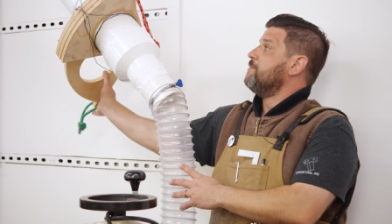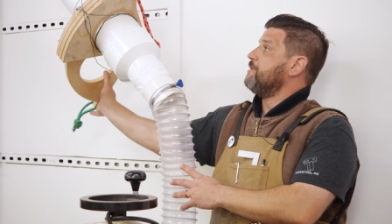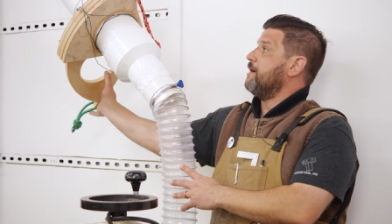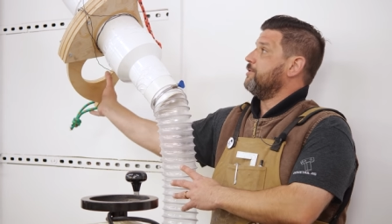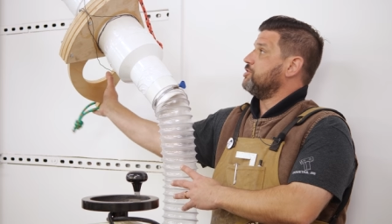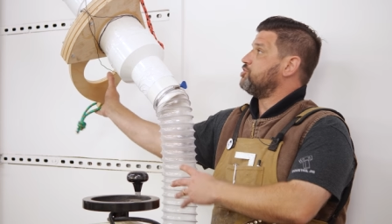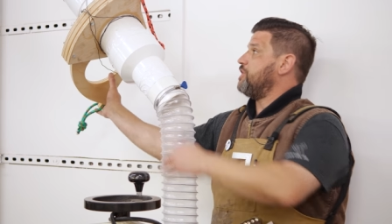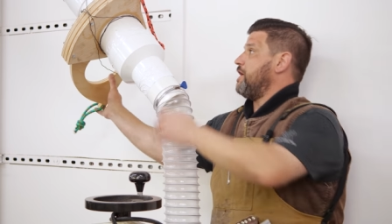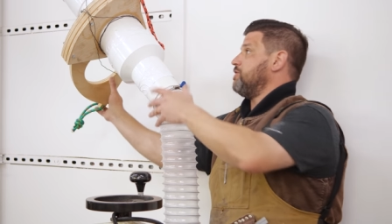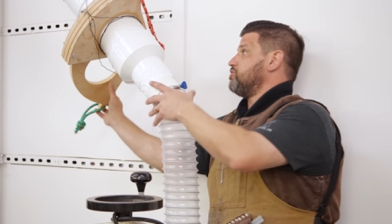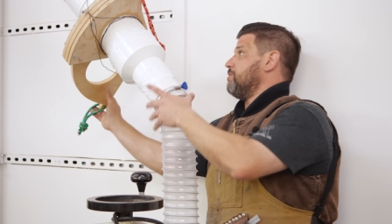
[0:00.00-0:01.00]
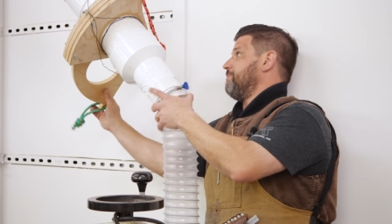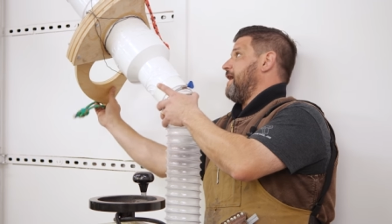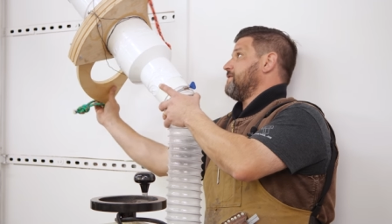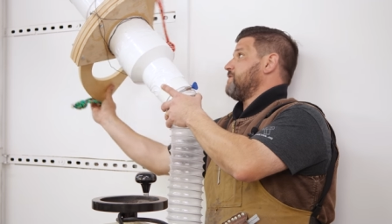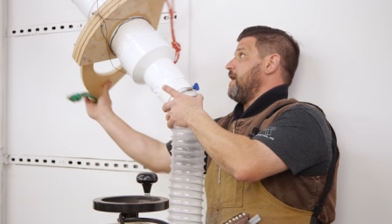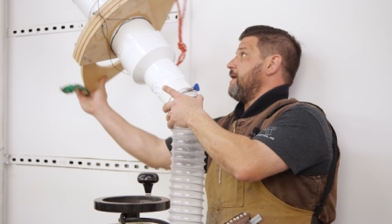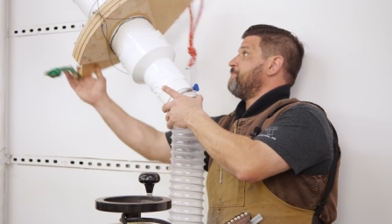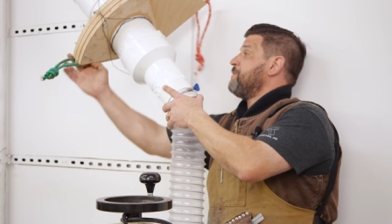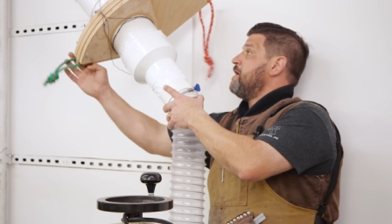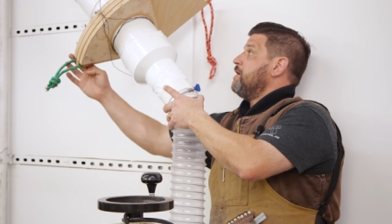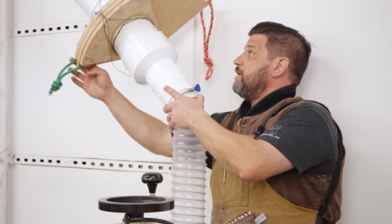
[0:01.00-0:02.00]
be able to change the blast gate.
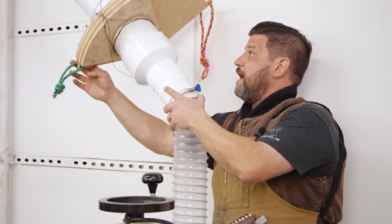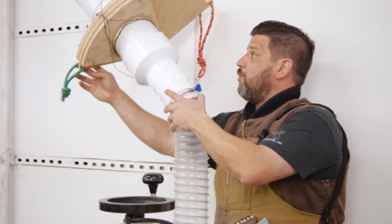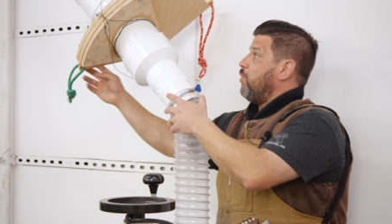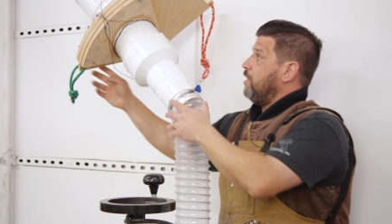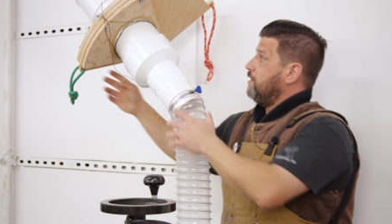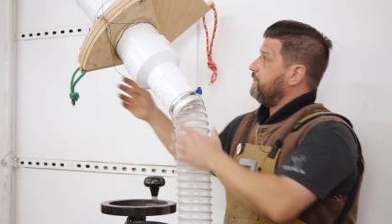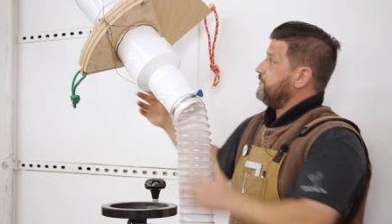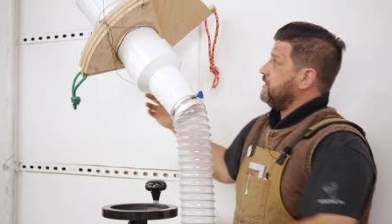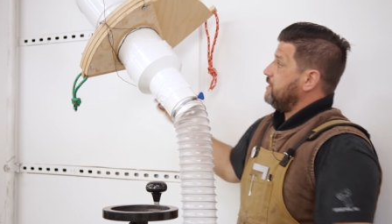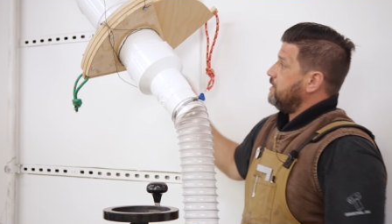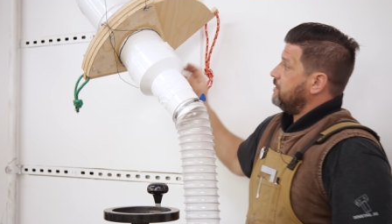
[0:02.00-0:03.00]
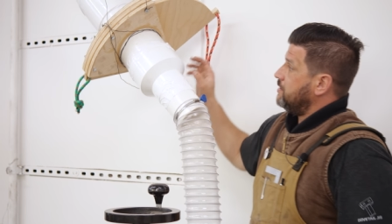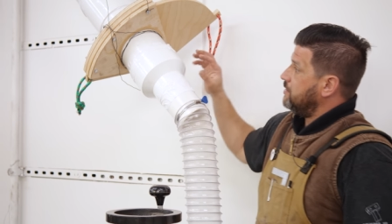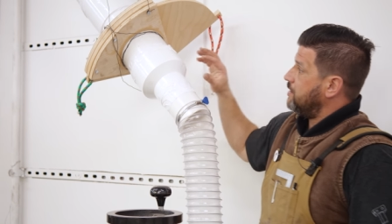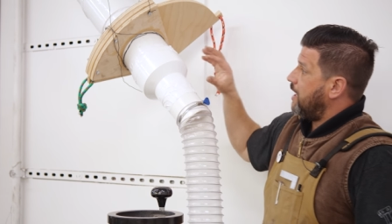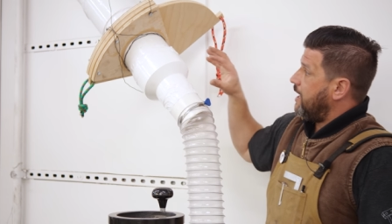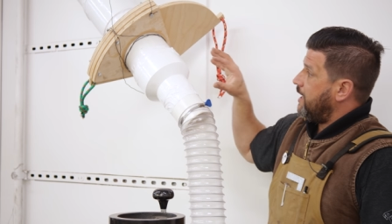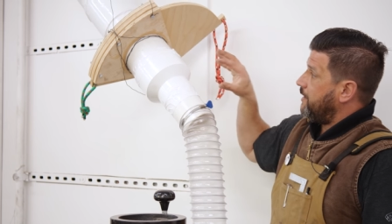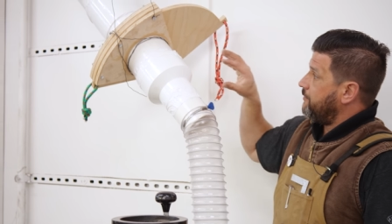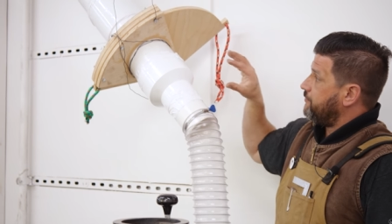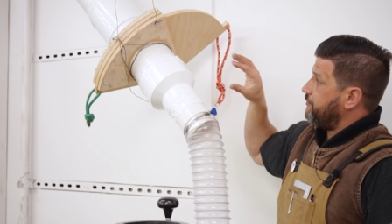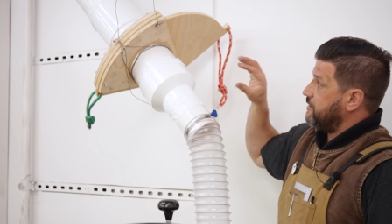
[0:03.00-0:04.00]
Now, one of the
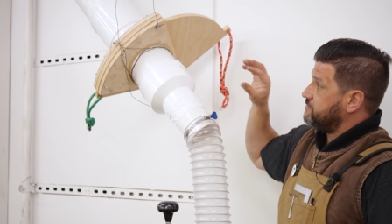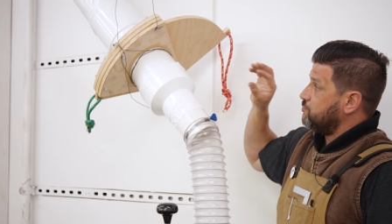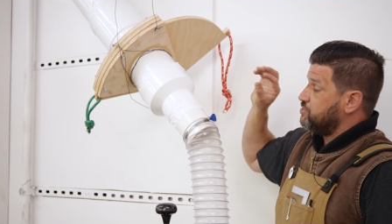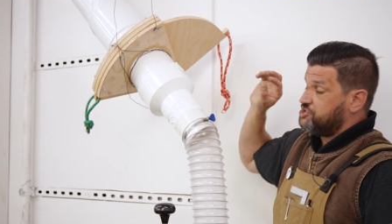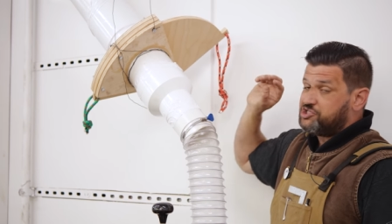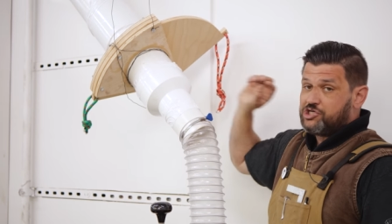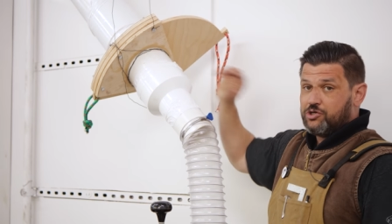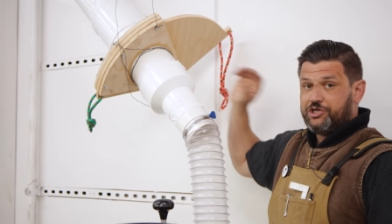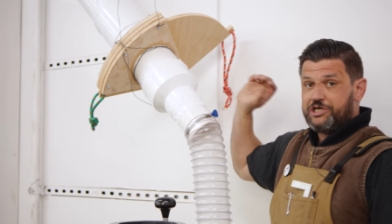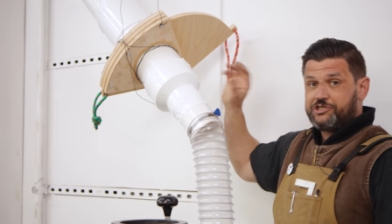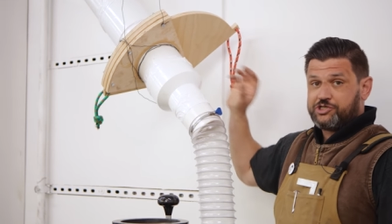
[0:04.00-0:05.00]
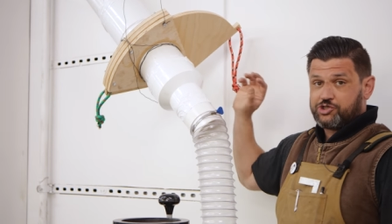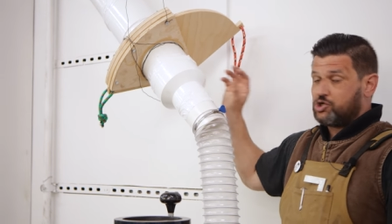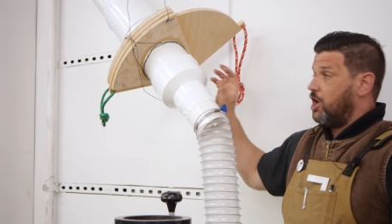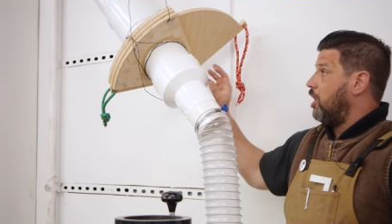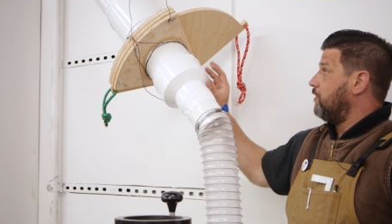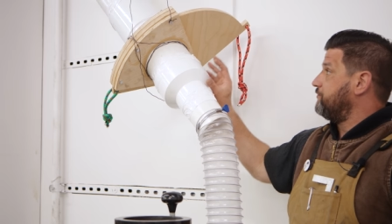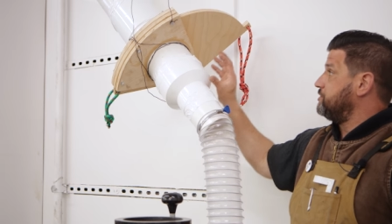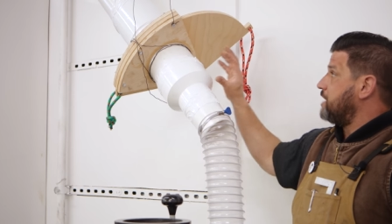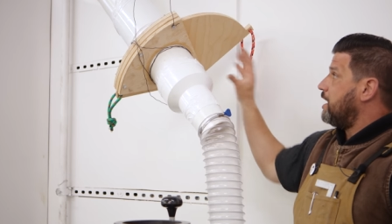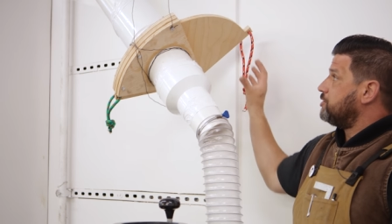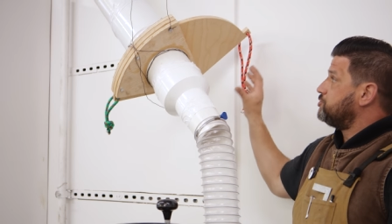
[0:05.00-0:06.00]
Uh, things that we still need to solve
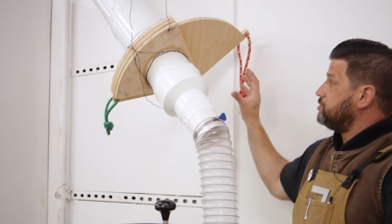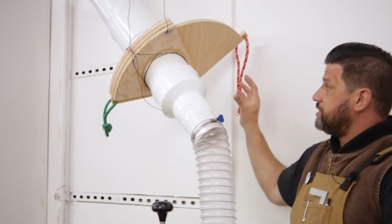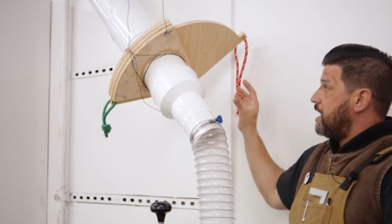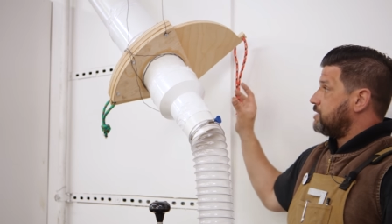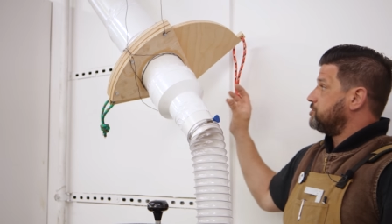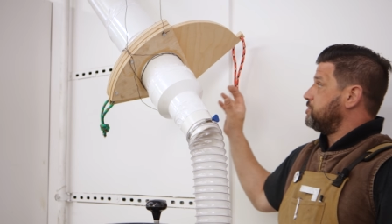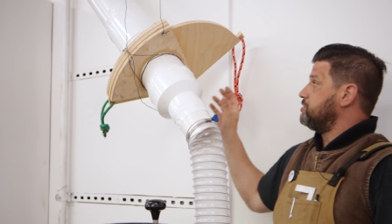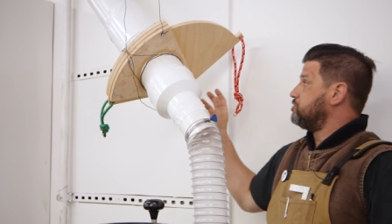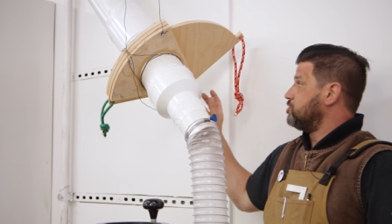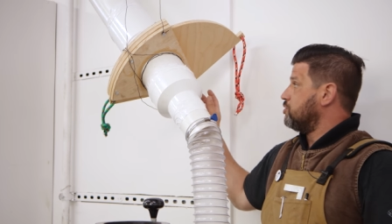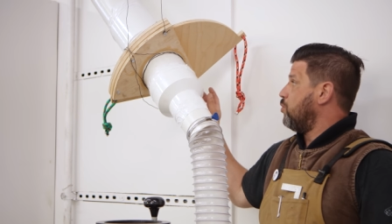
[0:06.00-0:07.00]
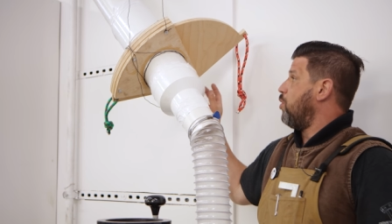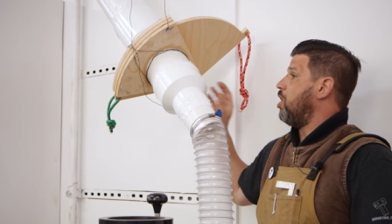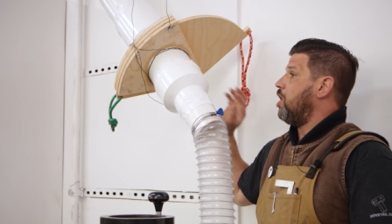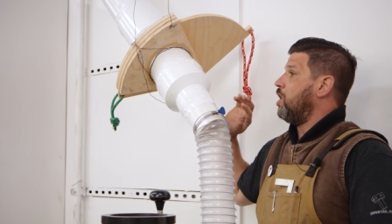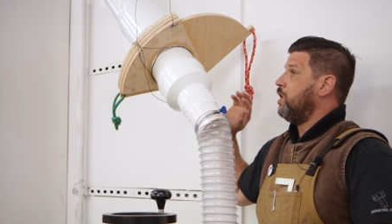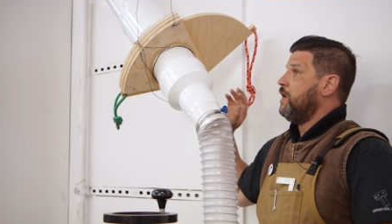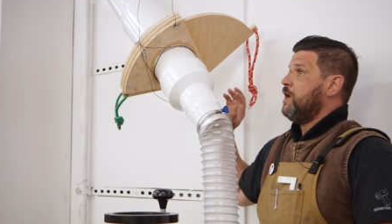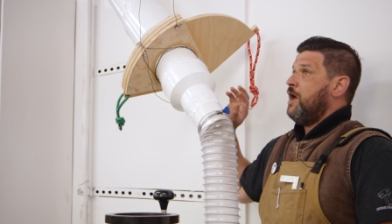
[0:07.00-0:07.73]
is how to attach these to the wall.